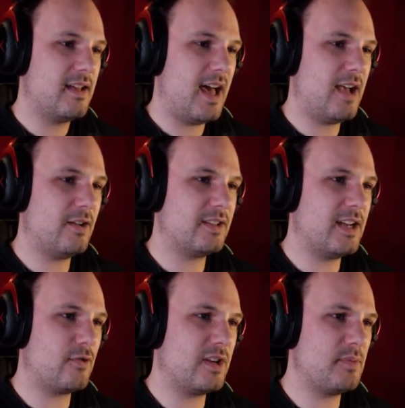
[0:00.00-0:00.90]
I got the
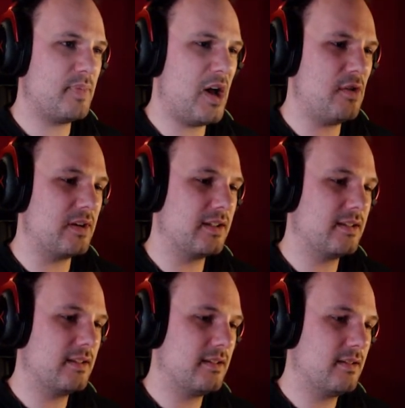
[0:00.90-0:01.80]
necrotic bone.
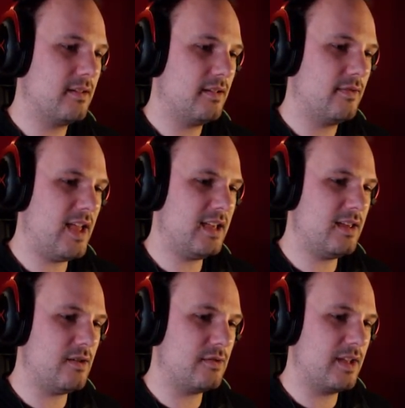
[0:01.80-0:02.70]
Thank
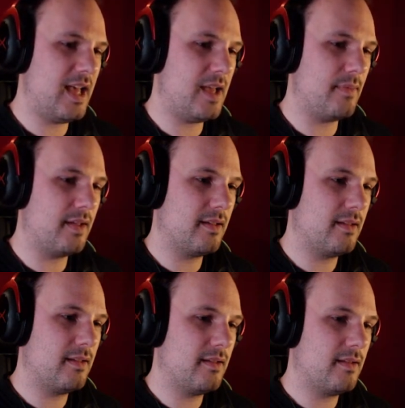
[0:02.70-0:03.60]
you, game.
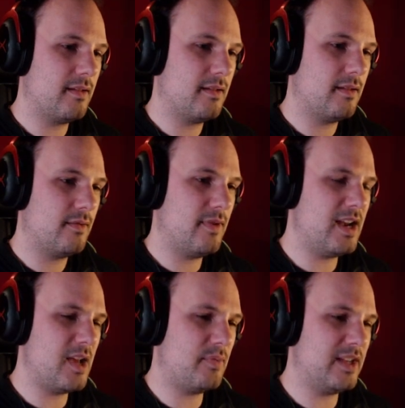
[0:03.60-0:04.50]

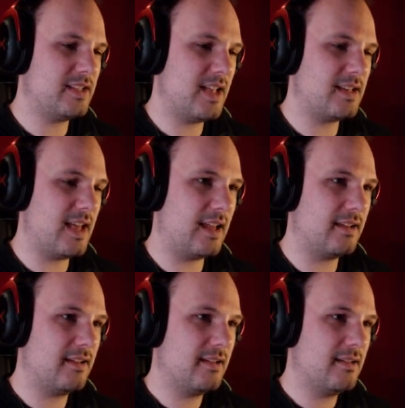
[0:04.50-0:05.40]
Really appreciate that.
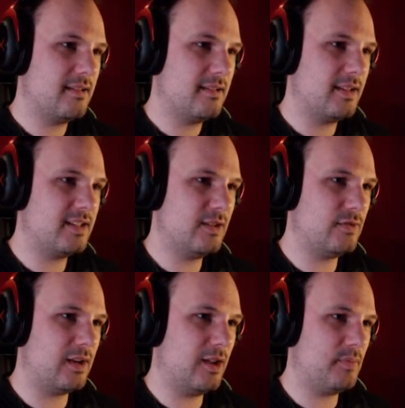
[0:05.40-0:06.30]
They still
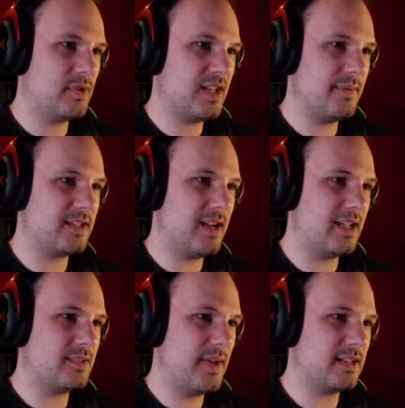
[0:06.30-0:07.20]
do a lot more damage than I
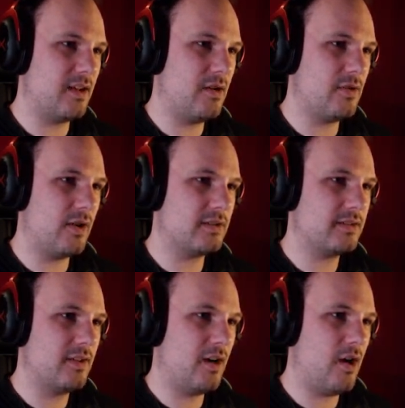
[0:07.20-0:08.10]
expected. Oh god.
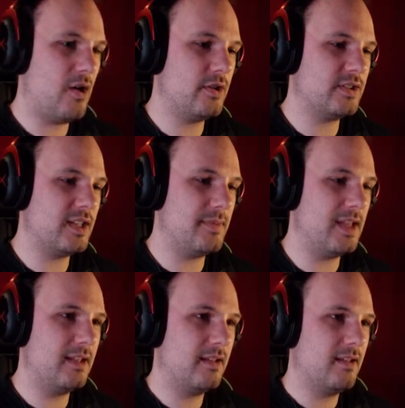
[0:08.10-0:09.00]
Oh, you see
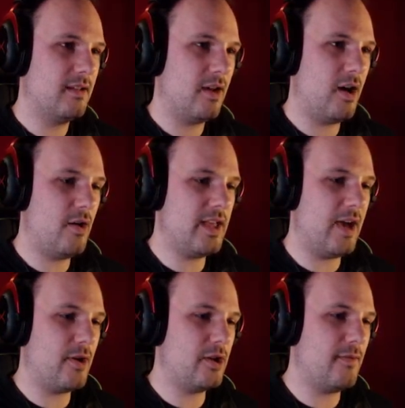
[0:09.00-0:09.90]
me. Oh yeah,
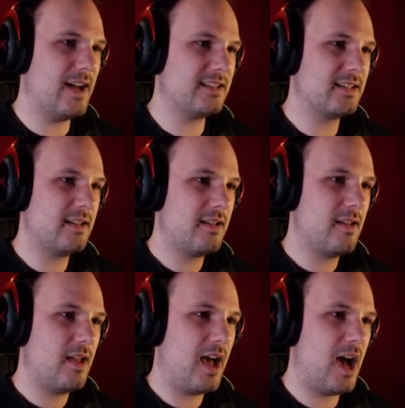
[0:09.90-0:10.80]
well, you know what?
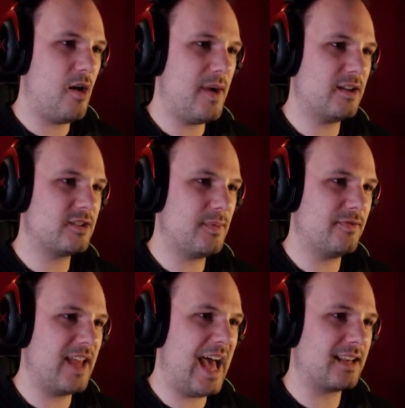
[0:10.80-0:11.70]
How about some of
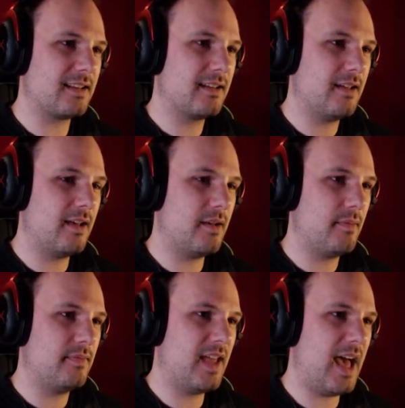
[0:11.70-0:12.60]
that?
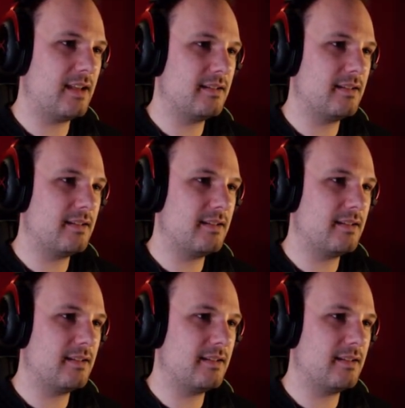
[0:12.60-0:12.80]
That.